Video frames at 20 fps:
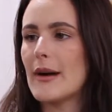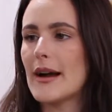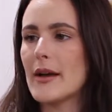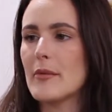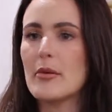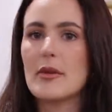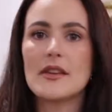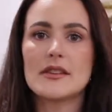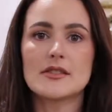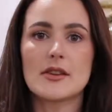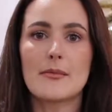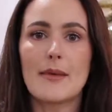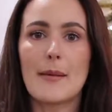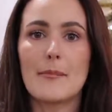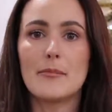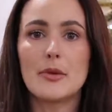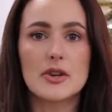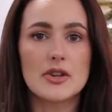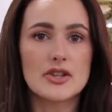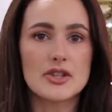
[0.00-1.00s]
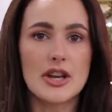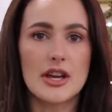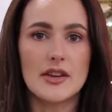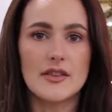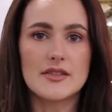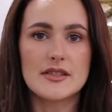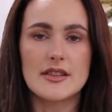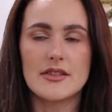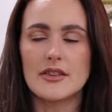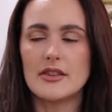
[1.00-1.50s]
I could put this on my
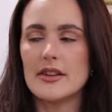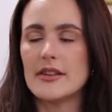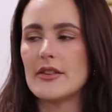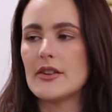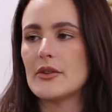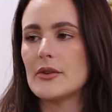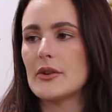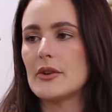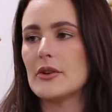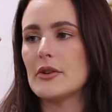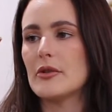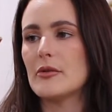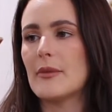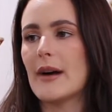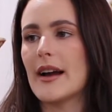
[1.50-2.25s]
bookshelves in the living room.